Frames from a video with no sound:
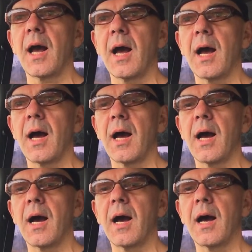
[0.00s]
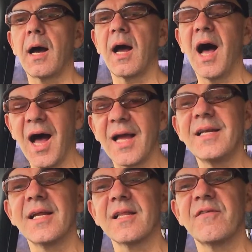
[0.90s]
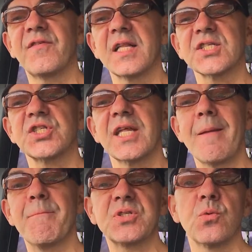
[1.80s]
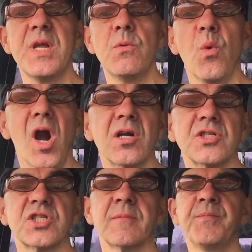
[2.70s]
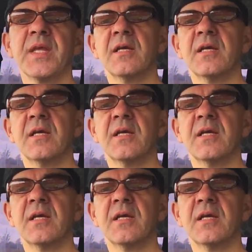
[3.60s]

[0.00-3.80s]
I nearly fell asleep between words.